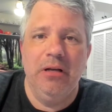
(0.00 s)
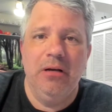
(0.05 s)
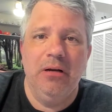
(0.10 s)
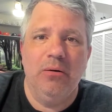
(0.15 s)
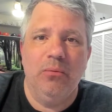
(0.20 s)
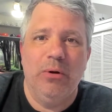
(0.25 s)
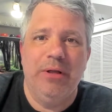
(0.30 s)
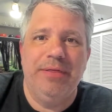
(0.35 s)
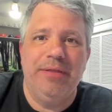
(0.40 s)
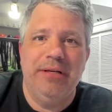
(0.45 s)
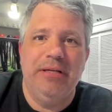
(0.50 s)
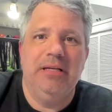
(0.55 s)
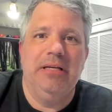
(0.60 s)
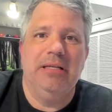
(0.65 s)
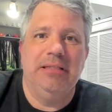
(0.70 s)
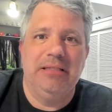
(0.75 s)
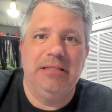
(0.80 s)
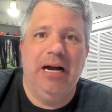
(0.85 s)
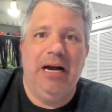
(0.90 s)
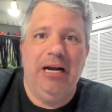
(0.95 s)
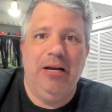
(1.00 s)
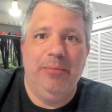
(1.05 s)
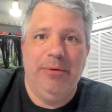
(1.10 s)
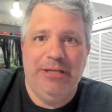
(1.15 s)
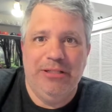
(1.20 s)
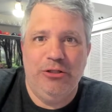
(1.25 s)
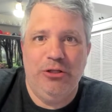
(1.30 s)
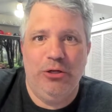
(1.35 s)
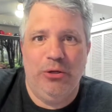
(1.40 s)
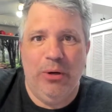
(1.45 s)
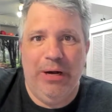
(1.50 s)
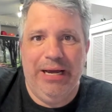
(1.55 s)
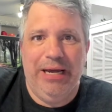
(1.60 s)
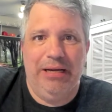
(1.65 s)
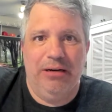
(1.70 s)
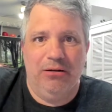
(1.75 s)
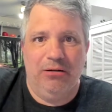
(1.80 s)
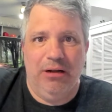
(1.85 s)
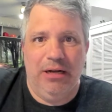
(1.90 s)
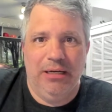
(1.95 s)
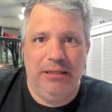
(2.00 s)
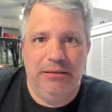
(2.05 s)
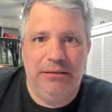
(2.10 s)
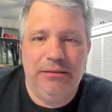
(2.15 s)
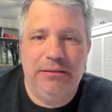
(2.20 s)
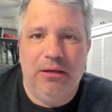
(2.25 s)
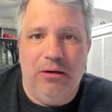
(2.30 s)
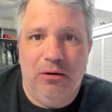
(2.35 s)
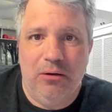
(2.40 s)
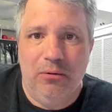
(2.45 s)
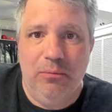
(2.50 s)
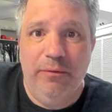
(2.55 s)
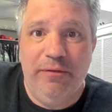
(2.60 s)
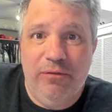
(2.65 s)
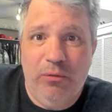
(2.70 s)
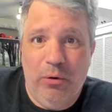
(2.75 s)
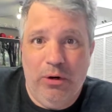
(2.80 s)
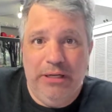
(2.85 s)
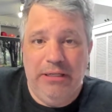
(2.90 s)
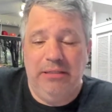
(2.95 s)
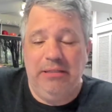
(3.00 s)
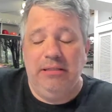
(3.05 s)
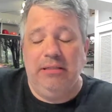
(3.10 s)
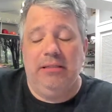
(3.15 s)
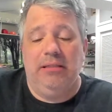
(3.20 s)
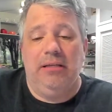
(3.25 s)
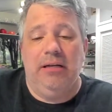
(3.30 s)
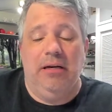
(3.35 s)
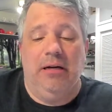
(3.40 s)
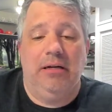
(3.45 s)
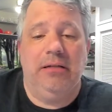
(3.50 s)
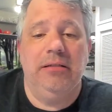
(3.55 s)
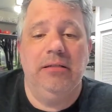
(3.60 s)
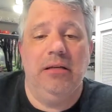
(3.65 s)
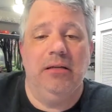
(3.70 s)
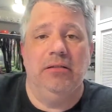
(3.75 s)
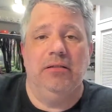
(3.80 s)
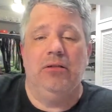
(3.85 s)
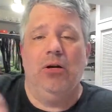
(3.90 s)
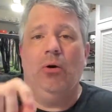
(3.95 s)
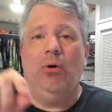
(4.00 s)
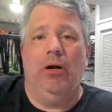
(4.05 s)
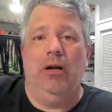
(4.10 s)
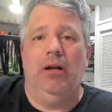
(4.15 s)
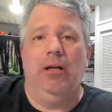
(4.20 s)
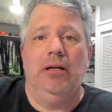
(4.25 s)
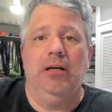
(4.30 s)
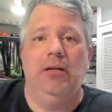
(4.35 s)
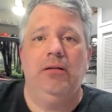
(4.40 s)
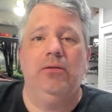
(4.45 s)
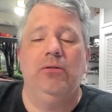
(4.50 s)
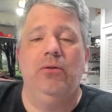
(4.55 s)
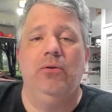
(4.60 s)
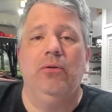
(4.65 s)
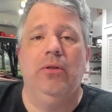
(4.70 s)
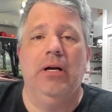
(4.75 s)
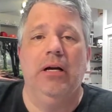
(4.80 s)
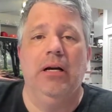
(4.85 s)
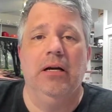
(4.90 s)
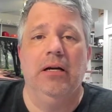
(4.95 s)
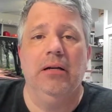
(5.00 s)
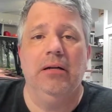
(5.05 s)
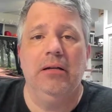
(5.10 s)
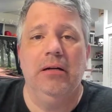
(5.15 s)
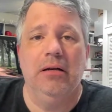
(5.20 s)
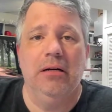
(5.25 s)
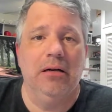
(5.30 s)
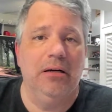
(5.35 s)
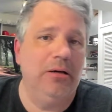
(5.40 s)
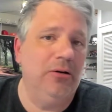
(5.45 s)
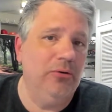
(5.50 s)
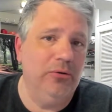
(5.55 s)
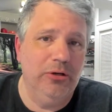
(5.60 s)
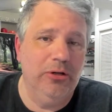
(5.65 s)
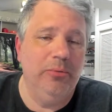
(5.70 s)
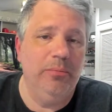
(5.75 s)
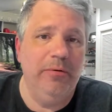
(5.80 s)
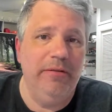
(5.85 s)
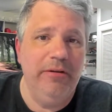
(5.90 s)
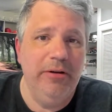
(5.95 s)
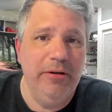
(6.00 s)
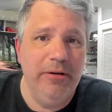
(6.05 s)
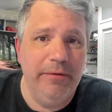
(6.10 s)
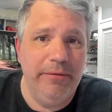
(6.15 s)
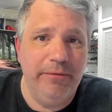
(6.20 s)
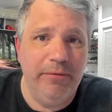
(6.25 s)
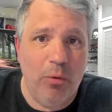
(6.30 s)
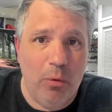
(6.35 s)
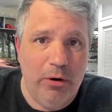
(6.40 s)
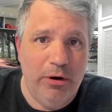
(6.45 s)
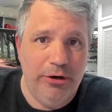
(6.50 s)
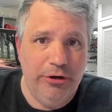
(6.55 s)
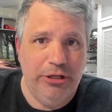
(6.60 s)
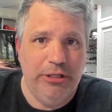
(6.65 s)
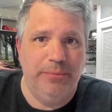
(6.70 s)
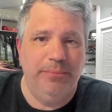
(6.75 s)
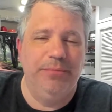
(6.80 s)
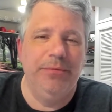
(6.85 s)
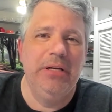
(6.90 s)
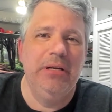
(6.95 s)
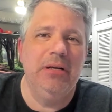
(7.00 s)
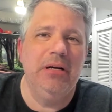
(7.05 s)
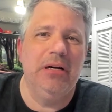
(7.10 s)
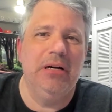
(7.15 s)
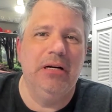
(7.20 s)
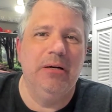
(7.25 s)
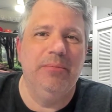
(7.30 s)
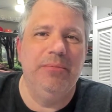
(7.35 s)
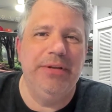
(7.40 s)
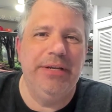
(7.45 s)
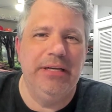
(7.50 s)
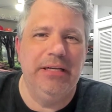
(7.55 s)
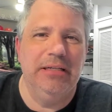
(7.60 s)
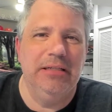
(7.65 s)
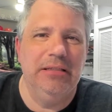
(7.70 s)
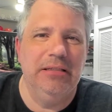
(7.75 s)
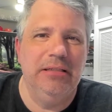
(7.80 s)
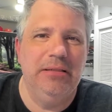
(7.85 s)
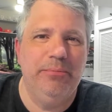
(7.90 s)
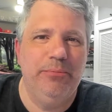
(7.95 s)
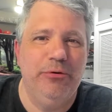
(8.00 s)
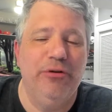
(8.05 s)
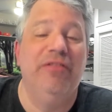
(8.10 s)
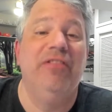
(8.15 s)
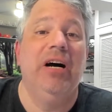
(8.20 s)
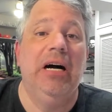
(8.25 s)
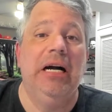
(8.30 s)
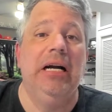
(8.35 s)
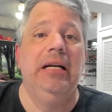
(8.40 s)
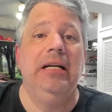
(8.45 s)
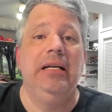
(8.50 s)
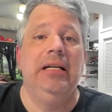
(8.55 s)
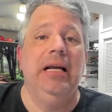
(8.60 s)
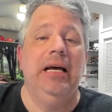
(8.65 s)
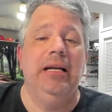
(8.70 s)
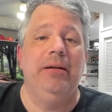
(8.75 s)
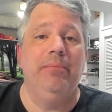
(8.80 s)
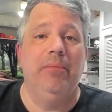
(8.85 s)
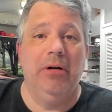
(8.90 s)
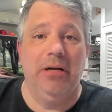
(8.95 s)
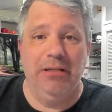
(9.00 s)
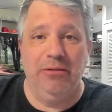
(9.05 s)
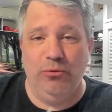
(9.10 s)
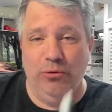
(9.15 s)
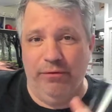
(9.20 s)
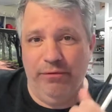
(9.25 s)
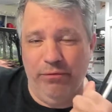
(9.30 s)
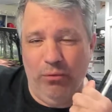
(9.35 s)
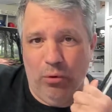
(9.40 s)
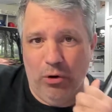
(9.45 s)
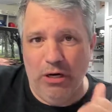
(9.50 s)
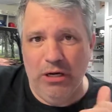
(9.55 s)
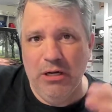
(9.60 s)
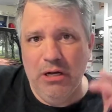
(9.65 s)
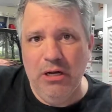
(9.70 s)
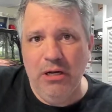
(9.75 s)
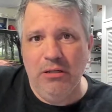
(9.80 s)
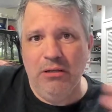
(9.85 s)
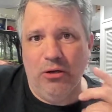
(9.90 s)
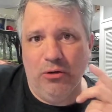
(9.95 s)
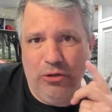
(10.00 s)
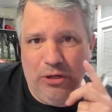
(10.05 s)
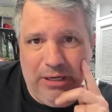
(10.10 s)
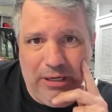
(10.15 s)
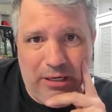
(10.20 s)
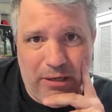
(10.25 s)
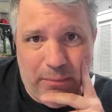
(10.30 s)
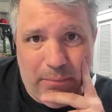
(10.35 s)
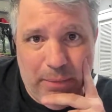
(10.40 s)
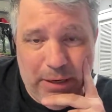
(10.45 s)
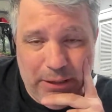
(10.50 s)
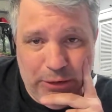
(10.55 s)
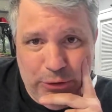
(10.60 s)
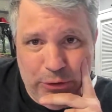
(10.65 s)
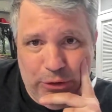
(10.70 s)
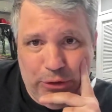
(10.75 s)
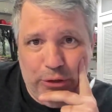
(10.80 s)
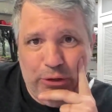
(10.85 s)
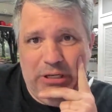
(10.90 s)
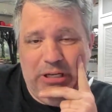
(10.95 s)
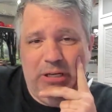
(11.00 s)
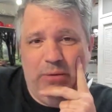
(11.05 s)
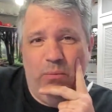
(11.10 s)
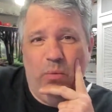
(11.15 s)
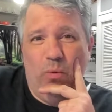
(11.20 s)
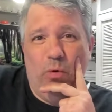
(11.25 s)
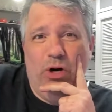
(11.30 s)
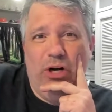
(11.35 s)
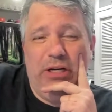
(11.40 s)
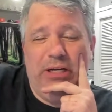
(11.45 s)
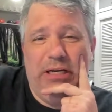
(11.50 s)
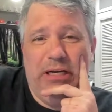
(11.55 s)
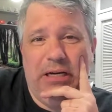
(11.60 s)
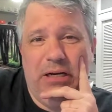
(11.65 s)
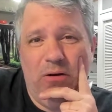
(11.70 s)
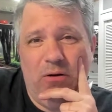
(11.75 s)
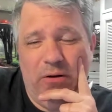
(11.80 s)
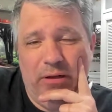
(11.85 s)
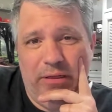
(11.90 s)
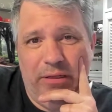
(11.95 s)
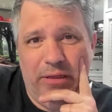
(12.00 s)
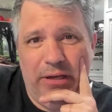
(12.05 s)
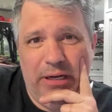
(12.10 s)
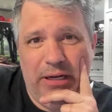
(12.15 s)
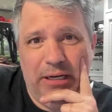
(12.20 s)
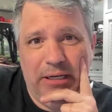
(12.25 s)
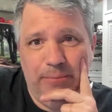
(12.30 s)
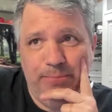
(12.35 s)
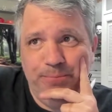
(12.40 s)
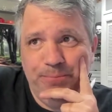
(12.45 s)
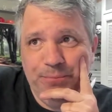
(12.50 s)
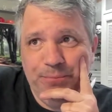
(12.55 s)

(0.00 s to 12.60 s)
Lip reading: with the assignment to analyze Psalm 46. And so a link to that group forum is provided at Module 4. So you need to make sure you keep working on that.